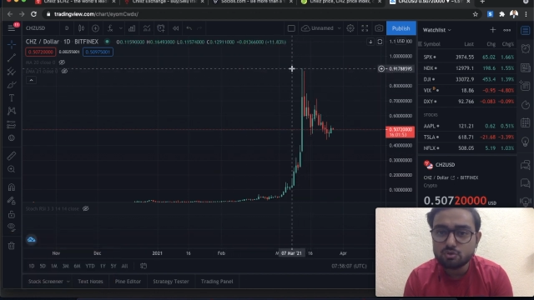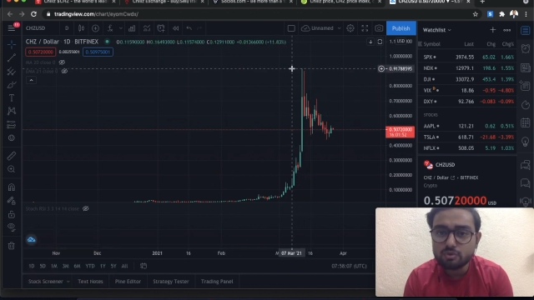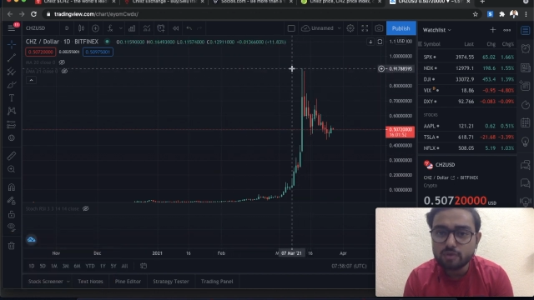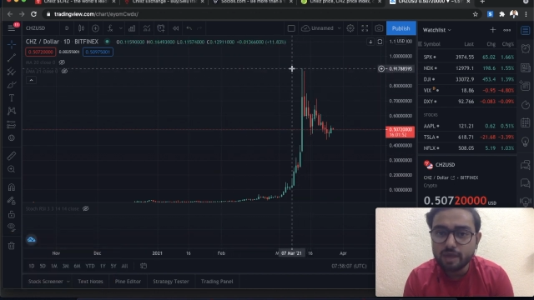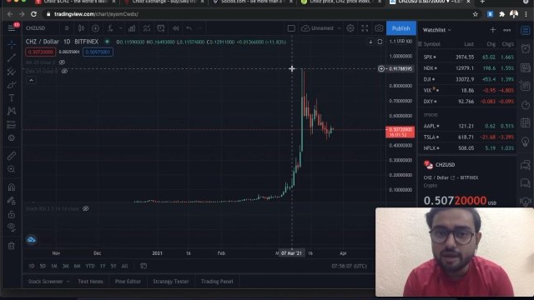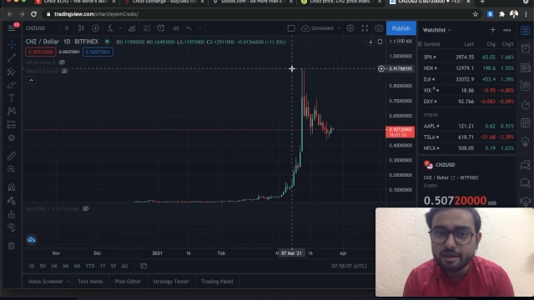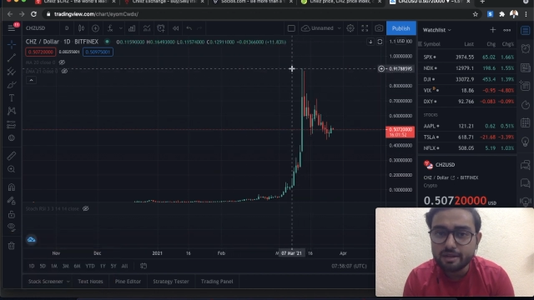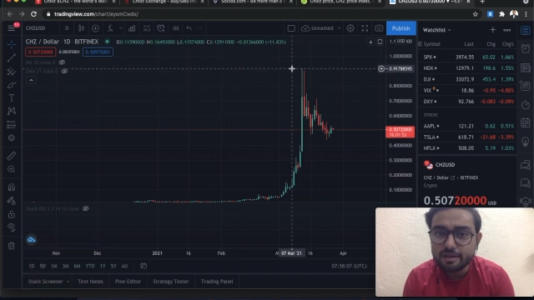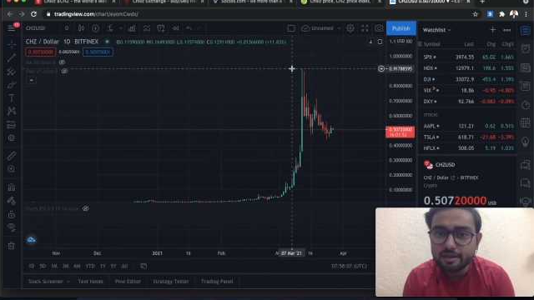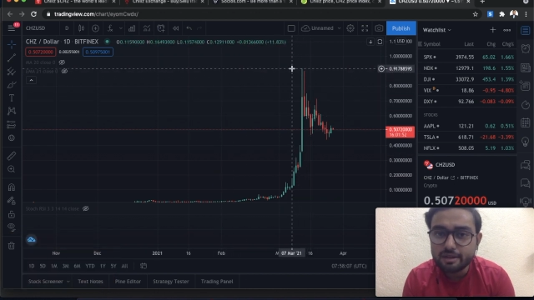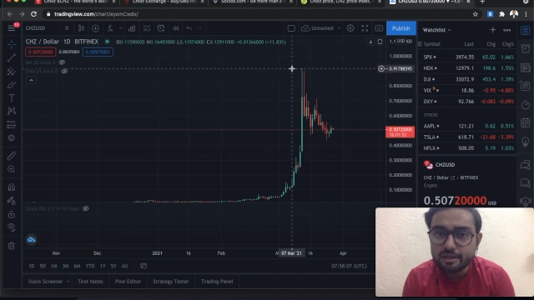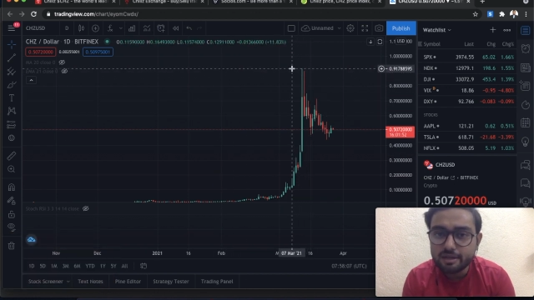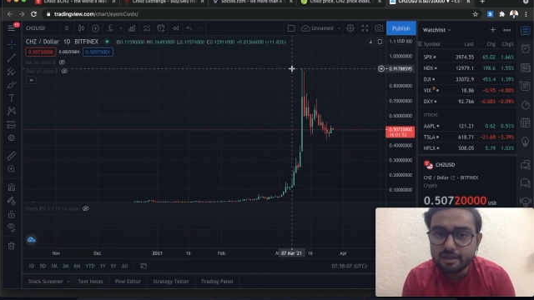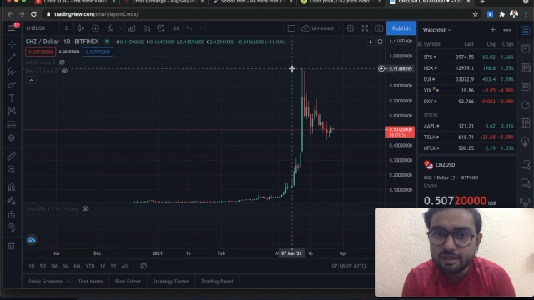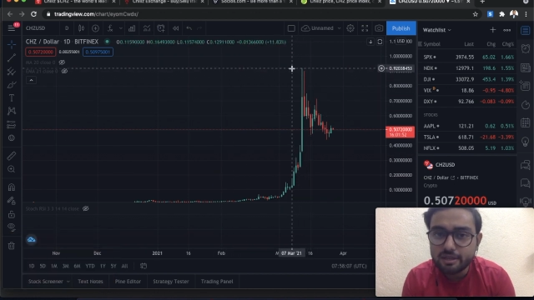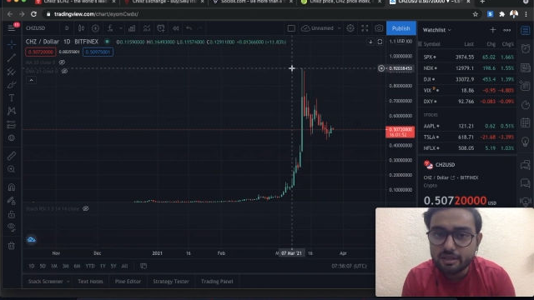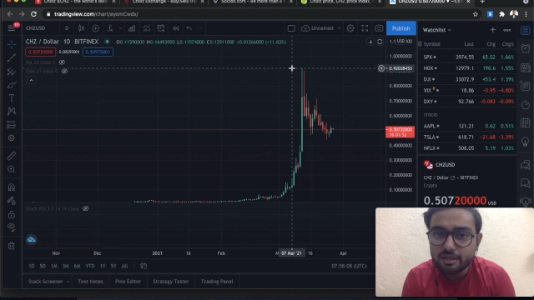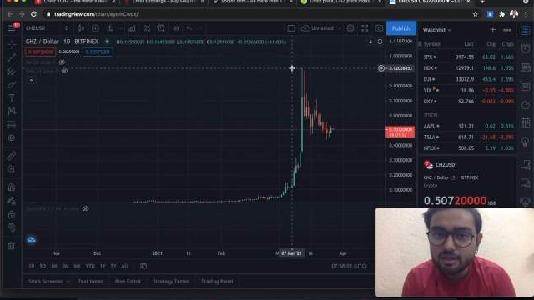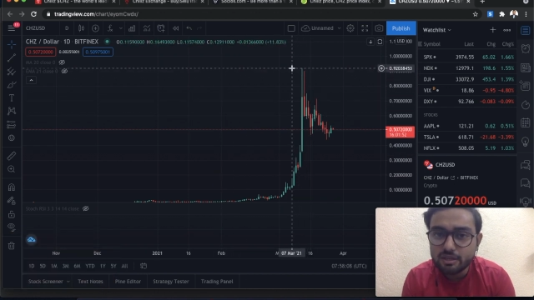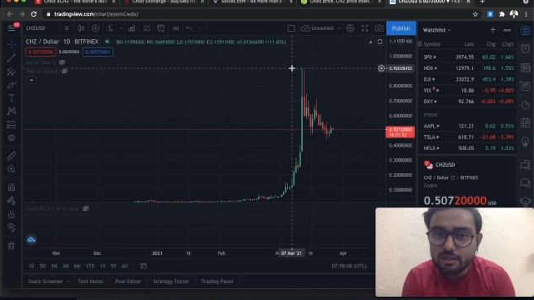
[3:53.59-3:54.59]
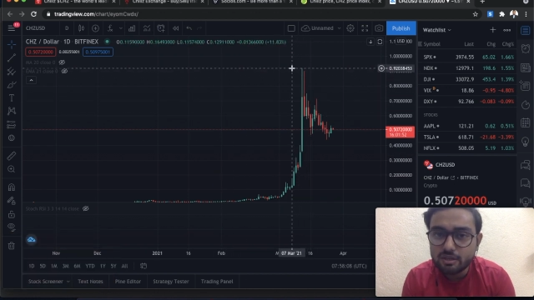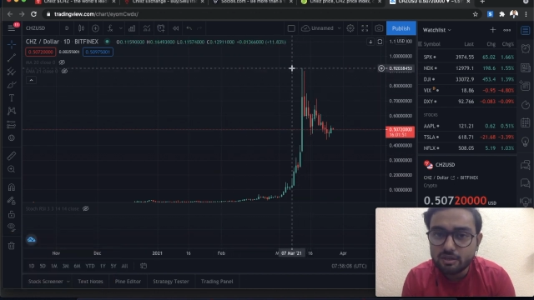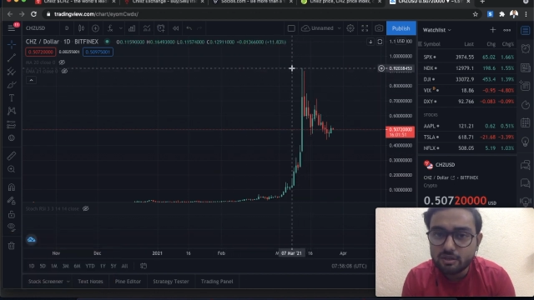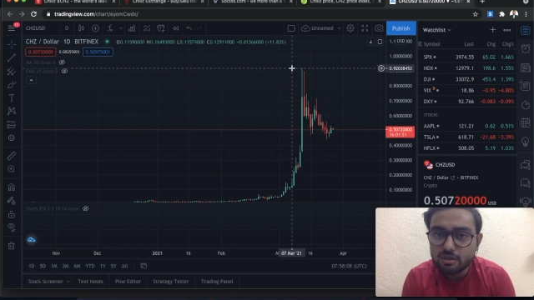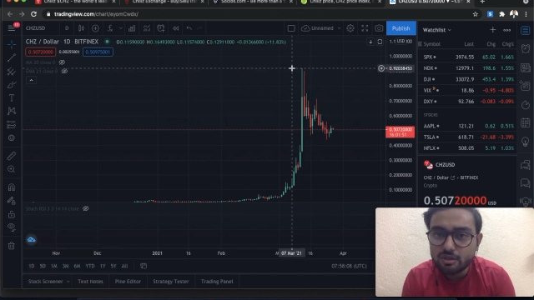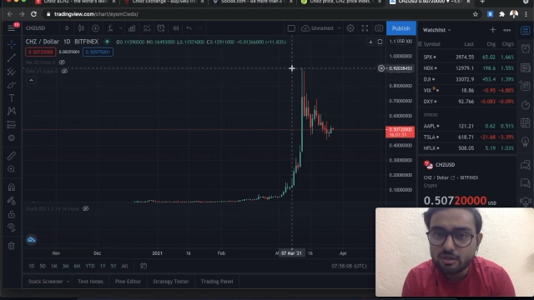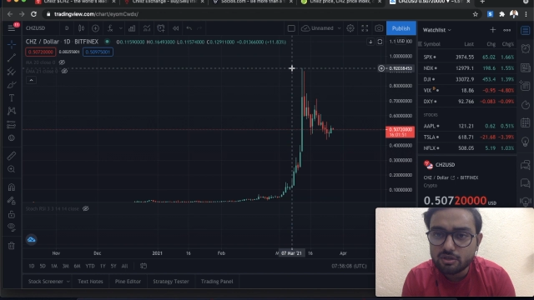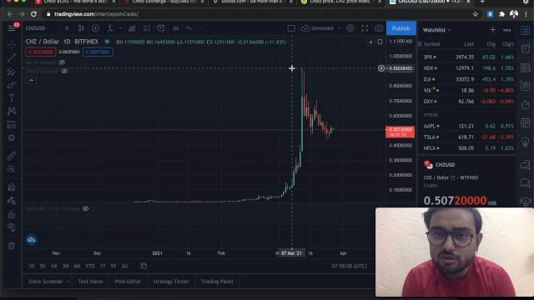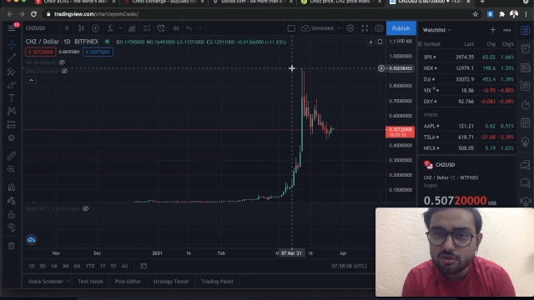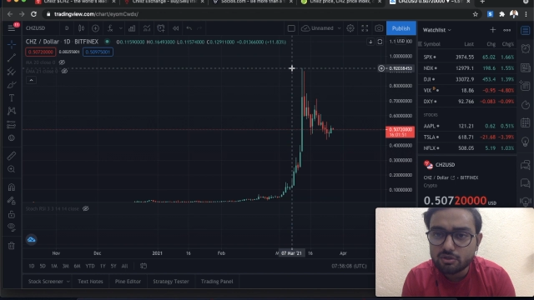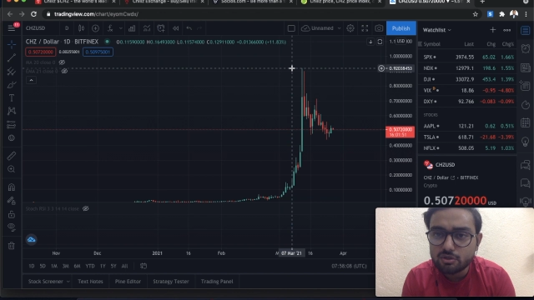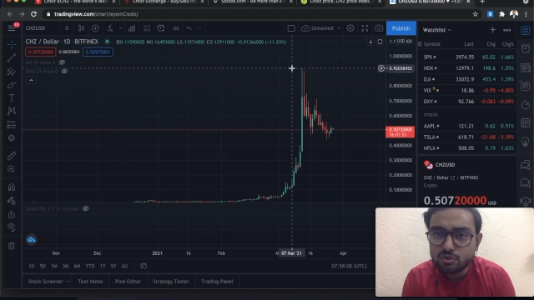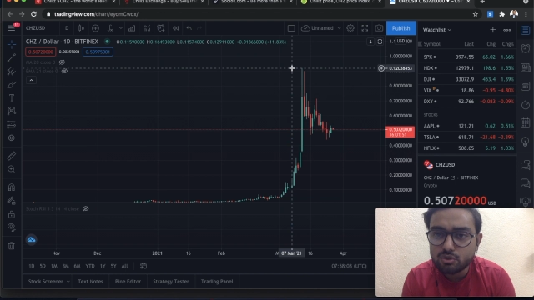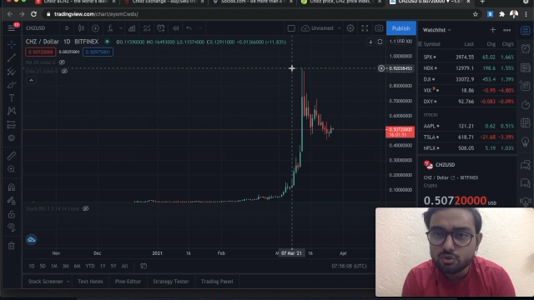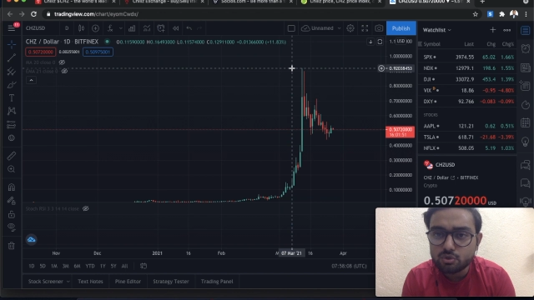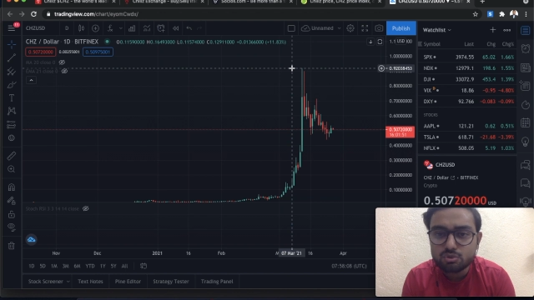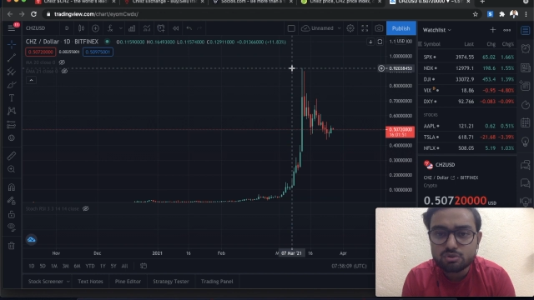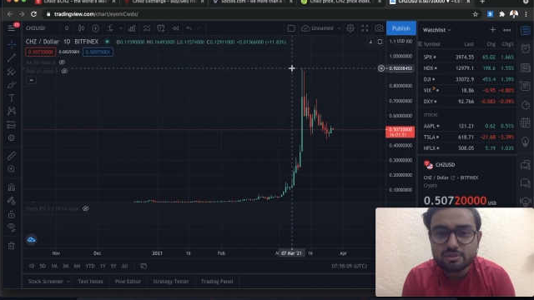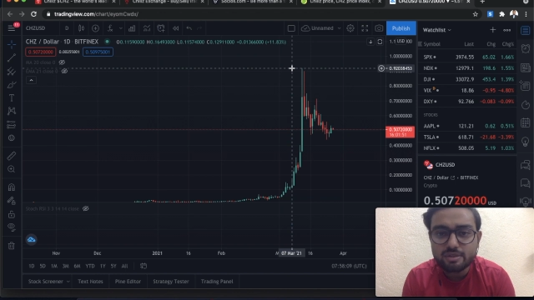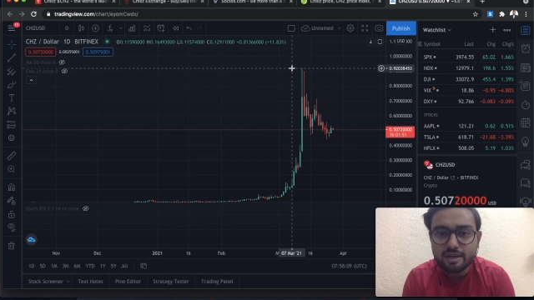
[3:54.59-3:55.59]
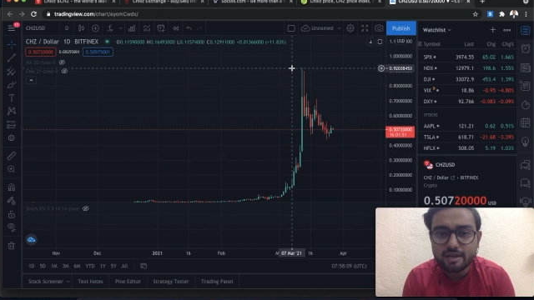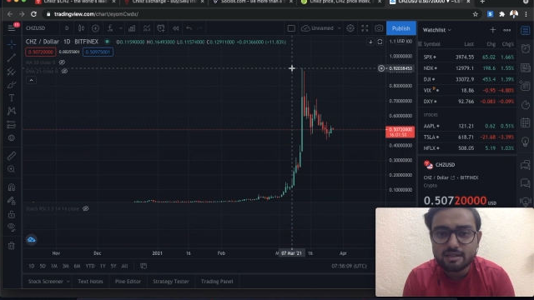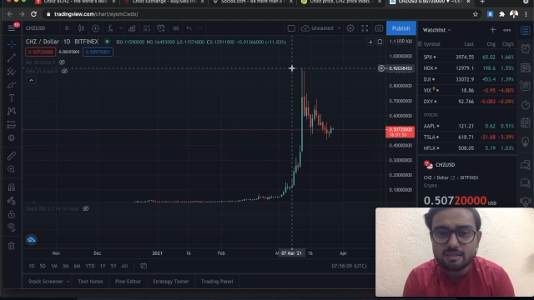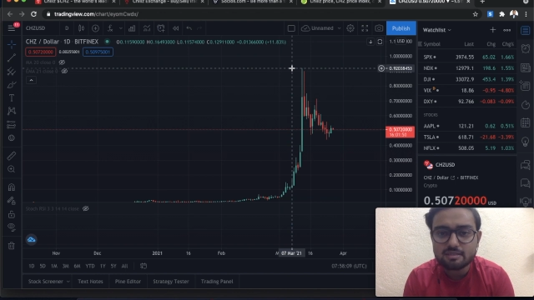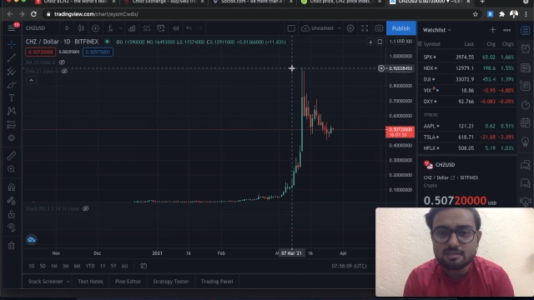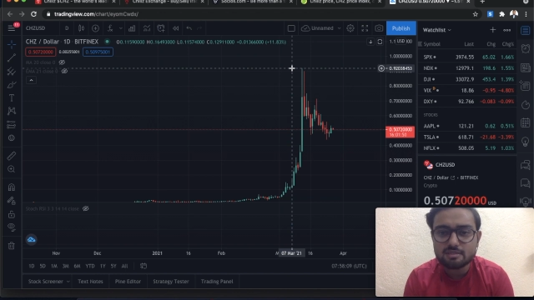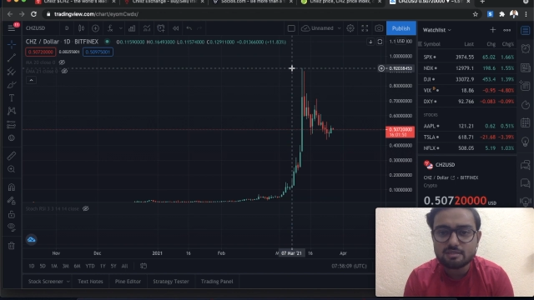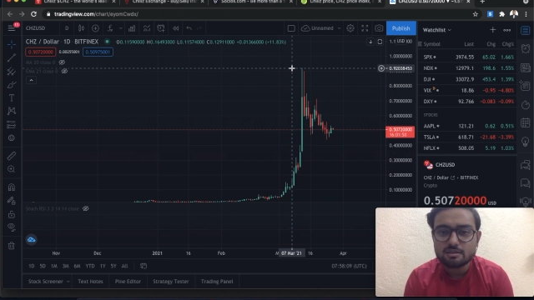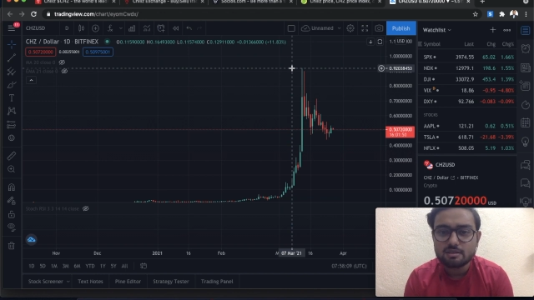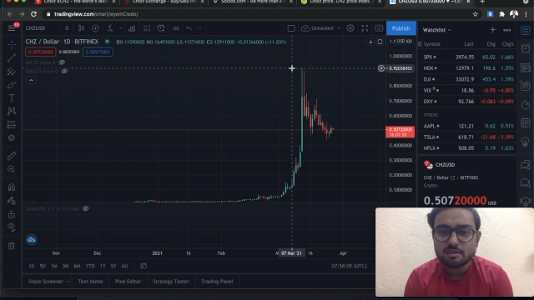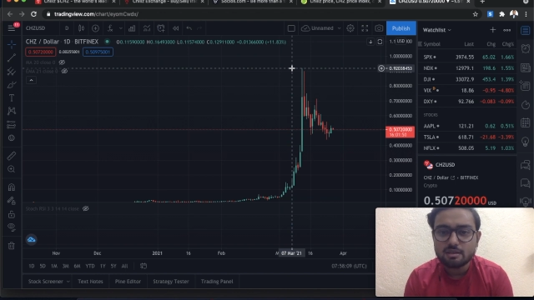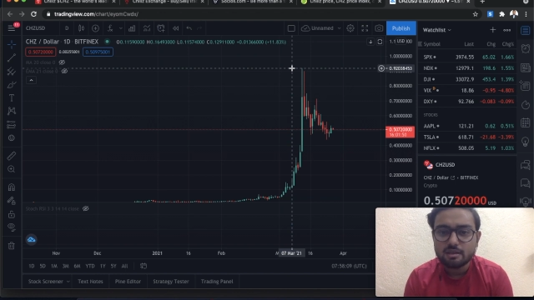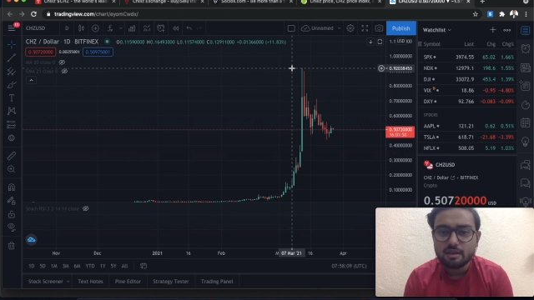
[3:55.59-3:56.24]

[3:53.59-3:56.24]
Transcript: 92 cents,